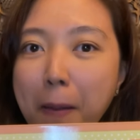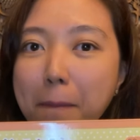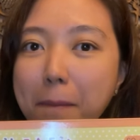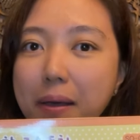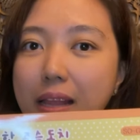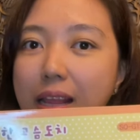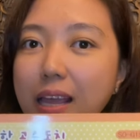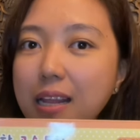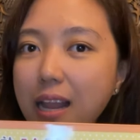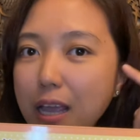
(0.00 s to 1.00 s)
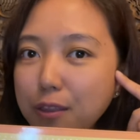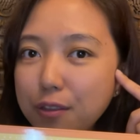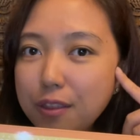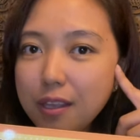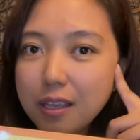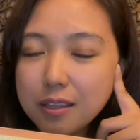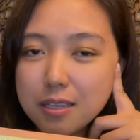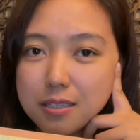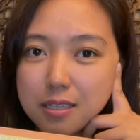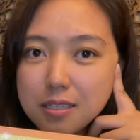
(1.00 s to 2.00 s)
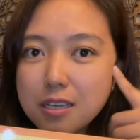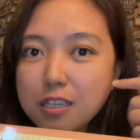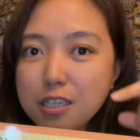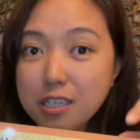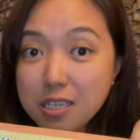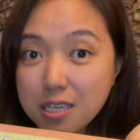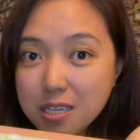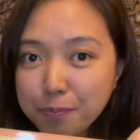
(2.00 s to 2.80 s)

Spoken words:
but I'd like to think this is a she.